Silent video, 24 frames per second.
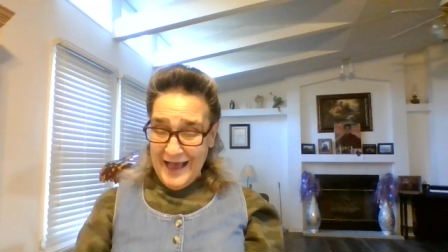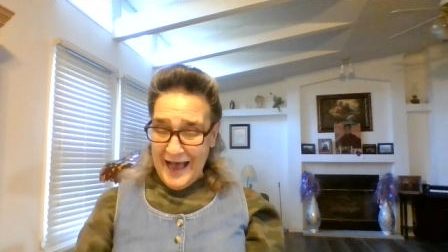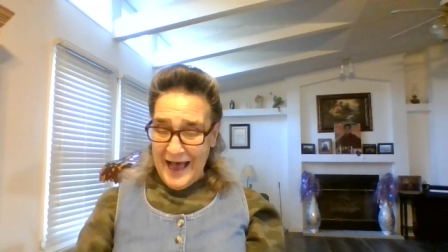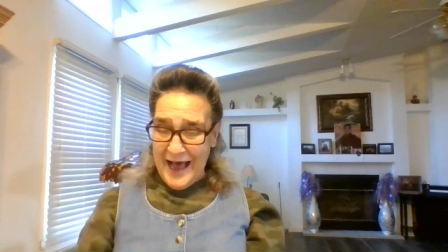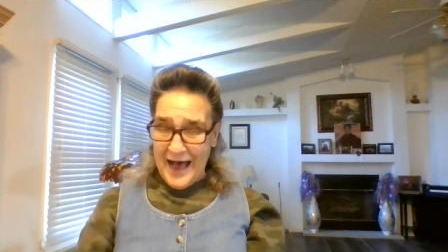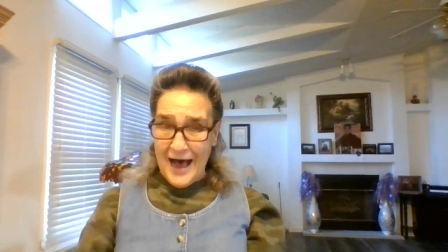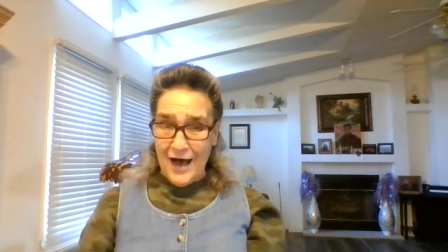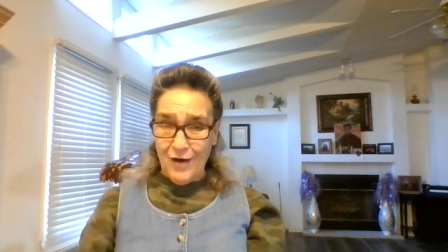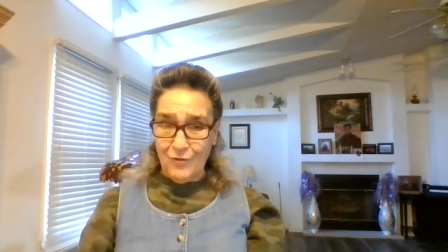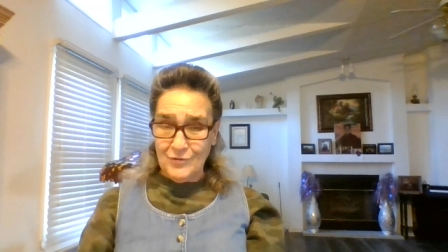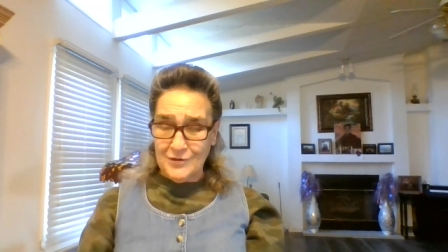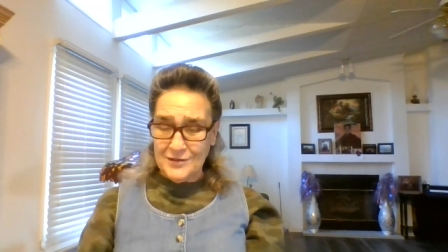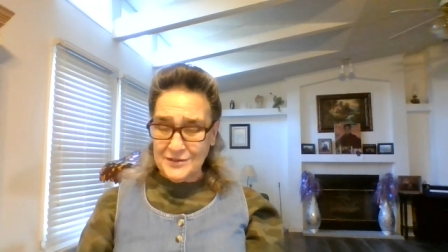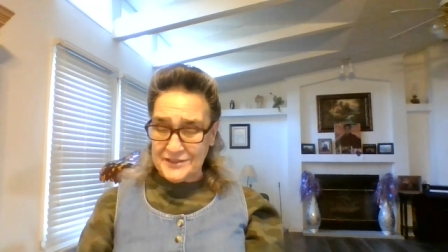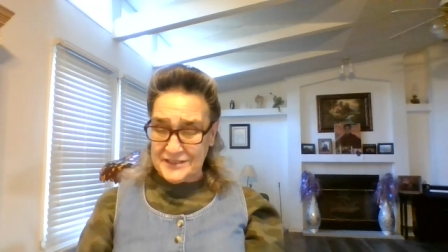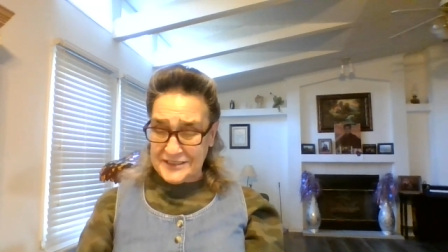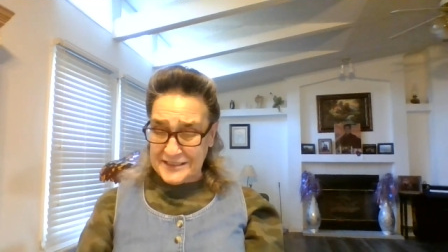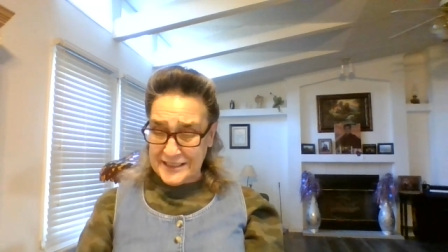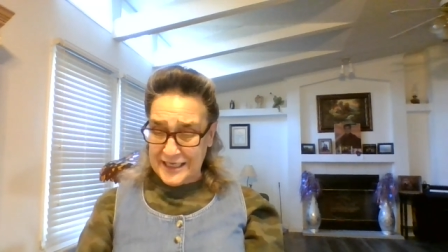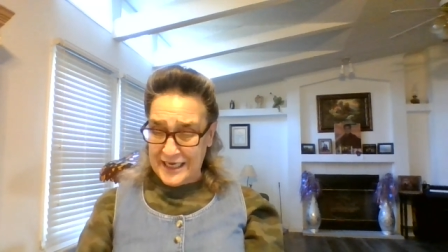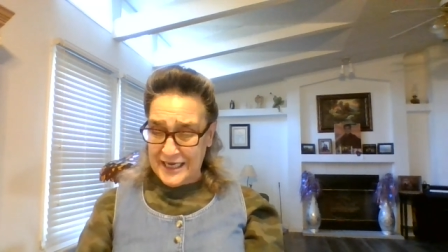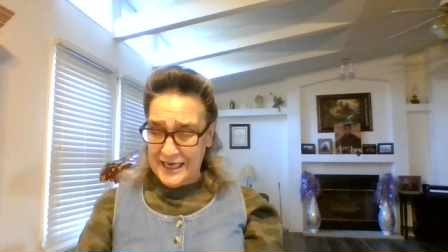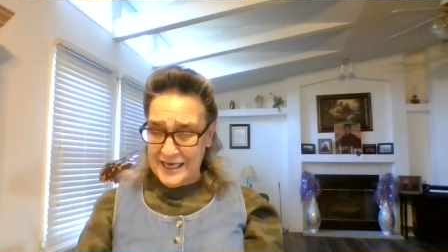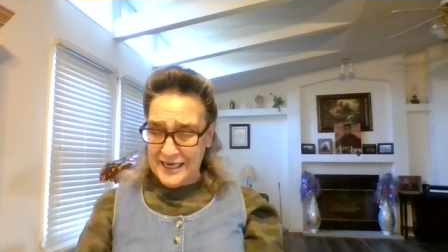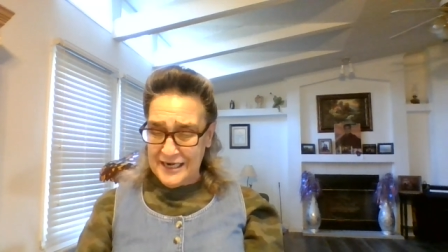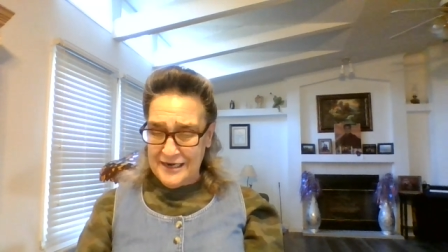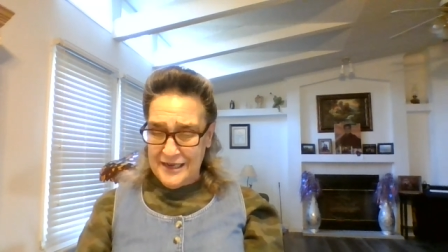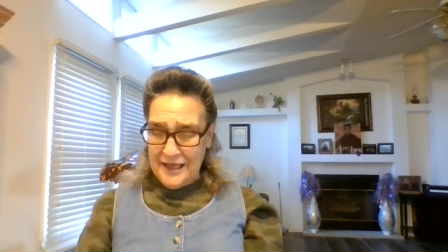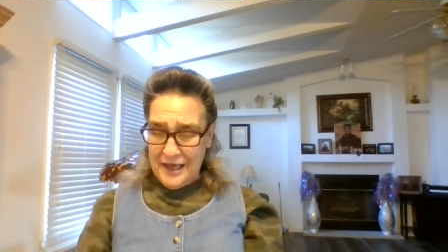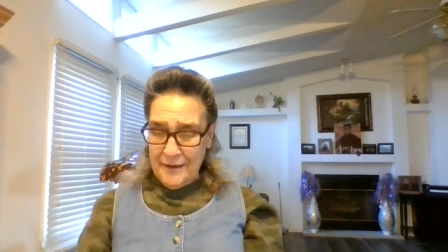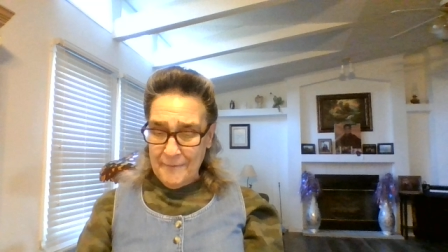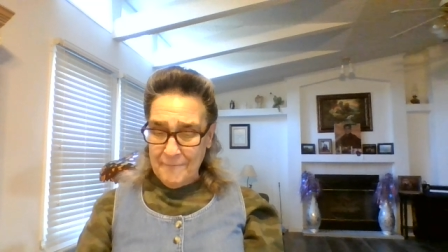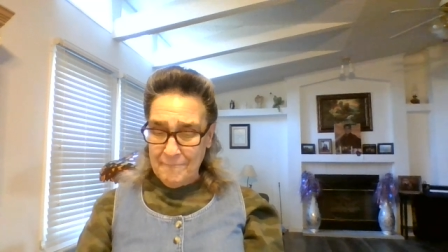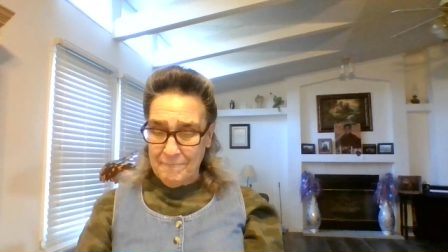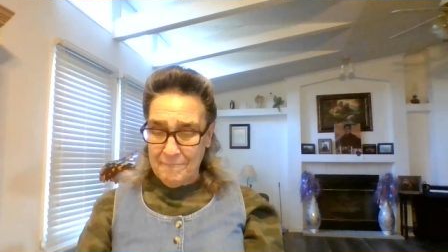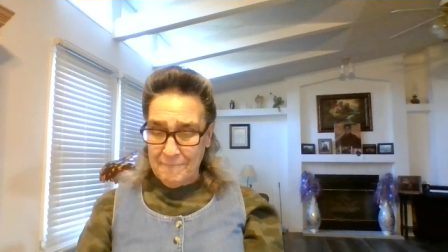I will
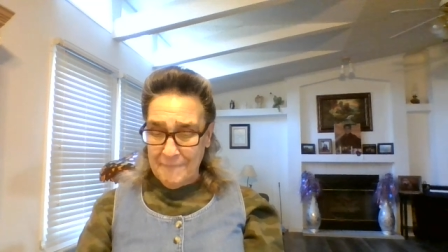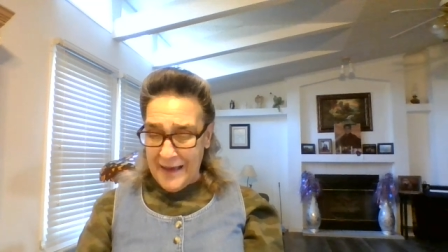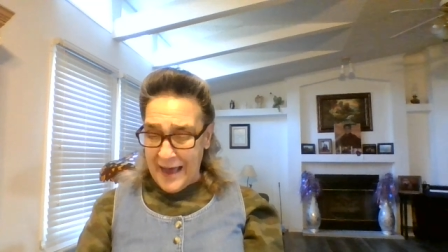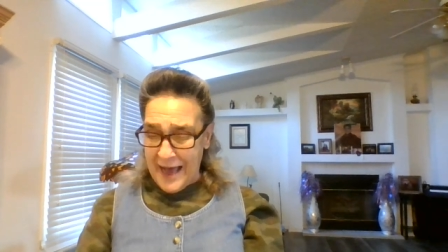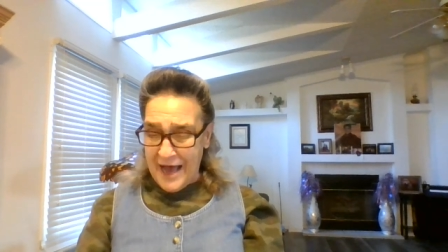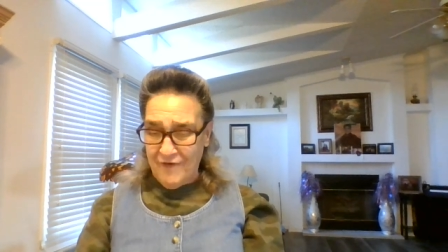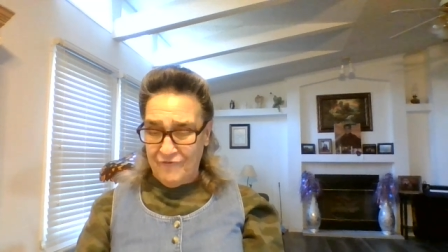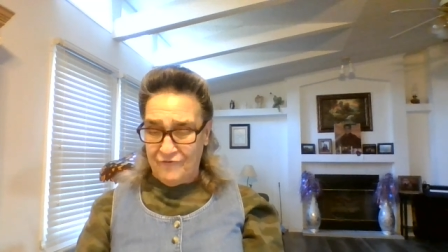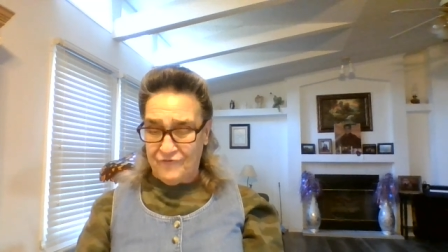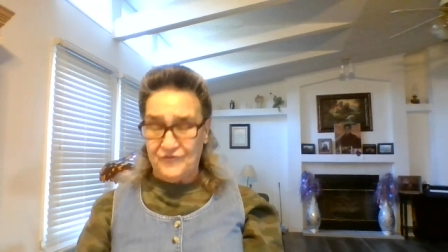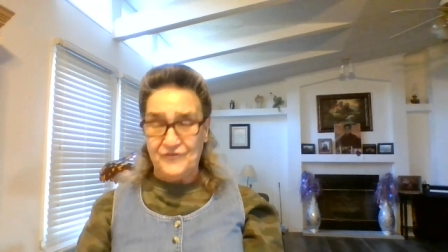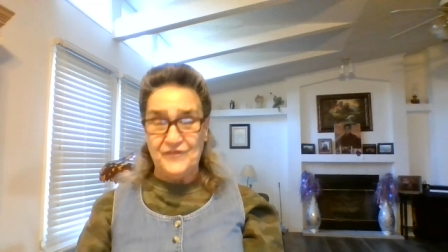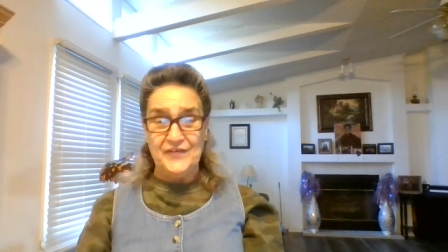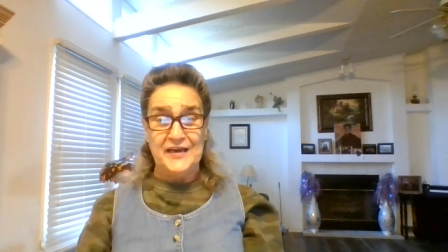send my